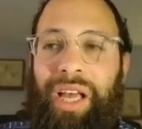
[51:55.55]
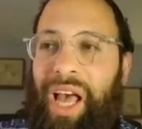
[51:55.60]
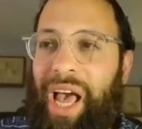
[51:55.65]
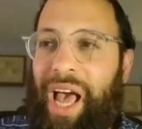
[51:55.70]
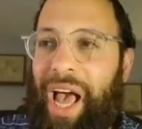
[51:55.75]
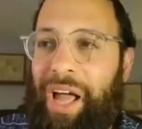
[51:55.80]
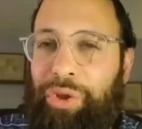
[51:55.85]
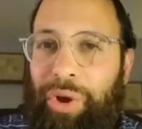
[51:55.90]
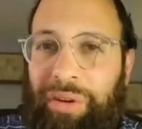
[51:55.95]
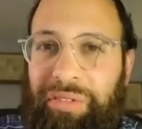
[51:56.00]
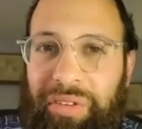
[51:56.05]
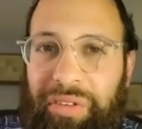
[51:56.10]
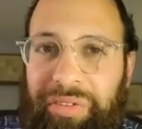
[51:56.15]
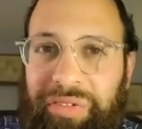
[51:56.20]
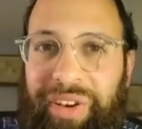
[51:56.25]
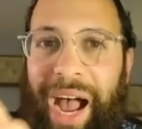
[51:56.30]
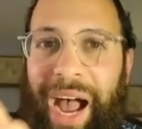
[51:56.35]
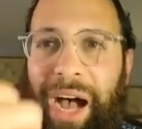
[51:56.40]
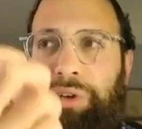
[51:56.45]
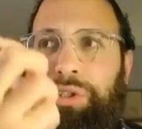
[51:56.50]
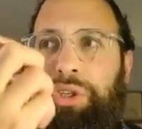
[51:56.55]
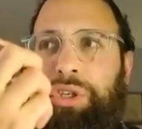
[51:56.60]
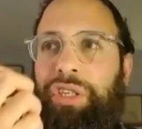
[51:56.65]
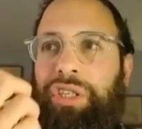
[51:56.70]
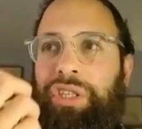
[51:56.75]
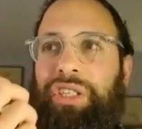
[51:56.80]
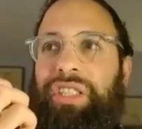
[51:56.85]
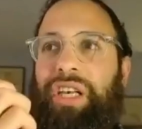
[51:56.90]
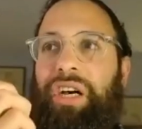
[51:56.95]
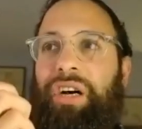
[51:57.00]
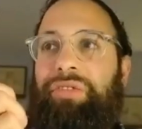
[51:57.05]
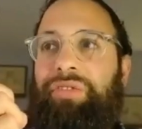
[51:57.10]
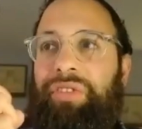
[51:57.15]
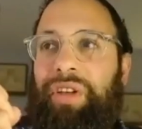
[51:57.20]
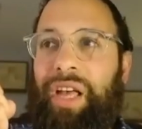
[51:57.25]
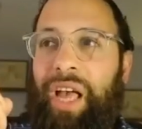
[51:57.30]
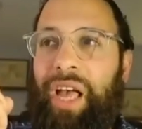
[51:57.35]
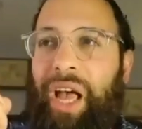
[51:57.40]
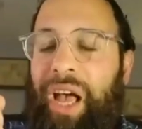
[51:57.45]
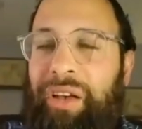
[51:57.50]
And you have to value yourself
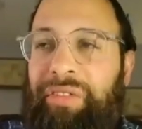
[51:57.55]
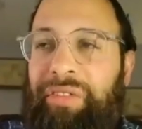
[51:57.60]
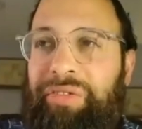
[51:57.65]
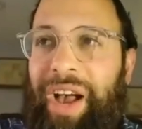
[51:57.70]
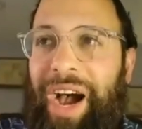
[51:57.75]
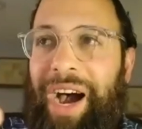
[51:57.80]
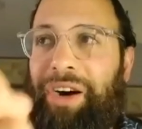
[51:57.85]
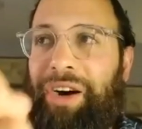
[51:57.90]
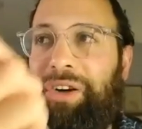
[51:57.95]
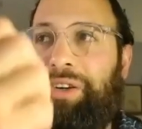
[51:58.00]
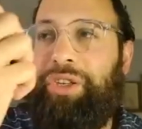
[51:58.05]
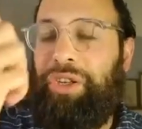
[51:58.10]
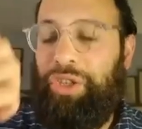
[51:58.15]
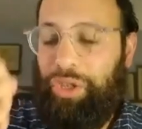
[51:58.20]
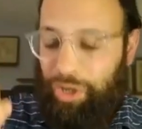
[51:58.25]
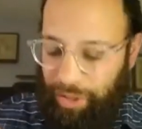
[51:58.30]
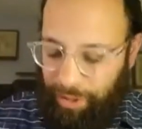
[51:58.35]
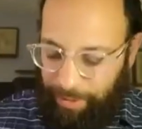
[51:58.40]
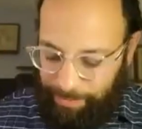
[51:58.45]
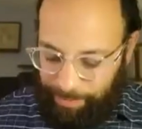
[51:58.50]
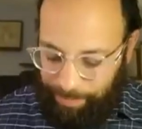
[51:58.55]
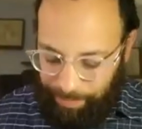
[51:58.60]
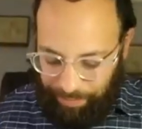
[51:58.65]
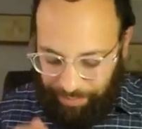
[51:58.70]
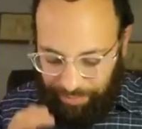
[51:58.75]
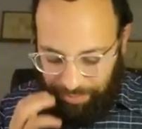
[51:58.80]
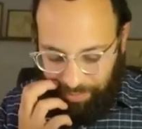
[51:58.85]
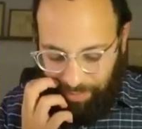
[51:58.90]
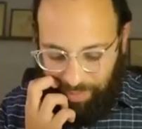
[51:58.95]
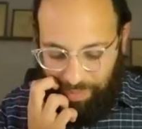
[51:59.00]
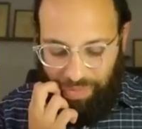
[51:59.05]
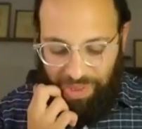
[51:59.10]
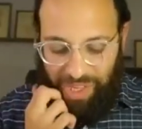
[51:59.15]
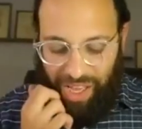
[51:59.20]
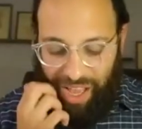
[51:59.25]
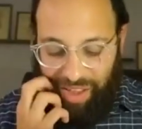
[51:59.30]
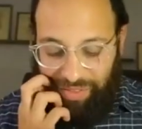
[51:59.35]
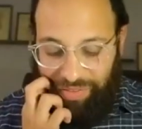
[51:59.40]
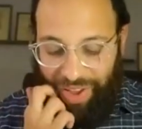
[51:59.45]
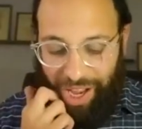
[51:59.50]
and value
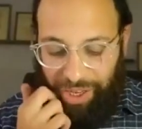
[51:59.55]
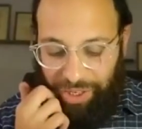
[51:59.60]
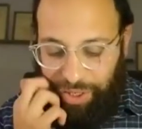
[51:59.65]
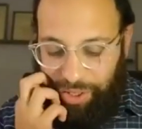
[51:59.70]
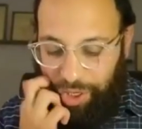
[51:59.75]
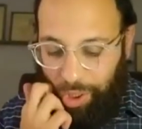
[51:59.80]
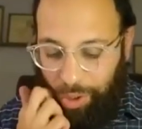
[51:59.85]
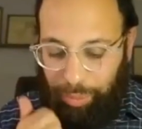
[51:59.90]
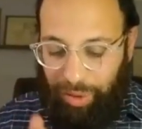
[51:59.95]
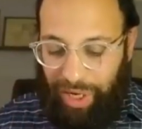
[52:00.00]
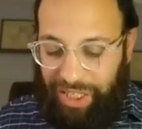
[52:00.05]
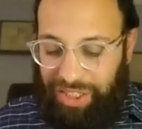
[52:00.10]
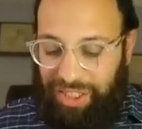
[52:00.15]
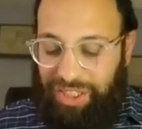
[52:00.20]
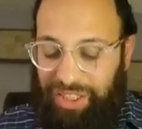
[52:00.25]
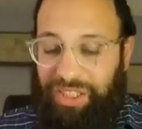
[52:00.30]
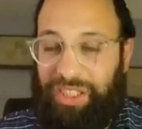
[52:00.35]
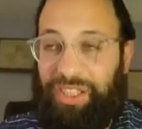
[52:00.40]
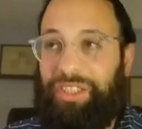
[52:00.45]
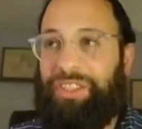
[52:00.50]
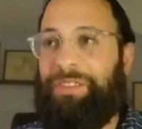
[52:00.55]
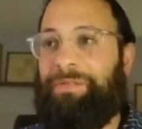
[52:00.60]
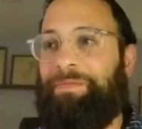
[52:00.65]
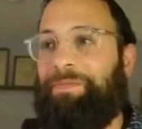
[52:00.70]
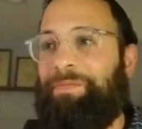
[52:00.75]
your preciousness.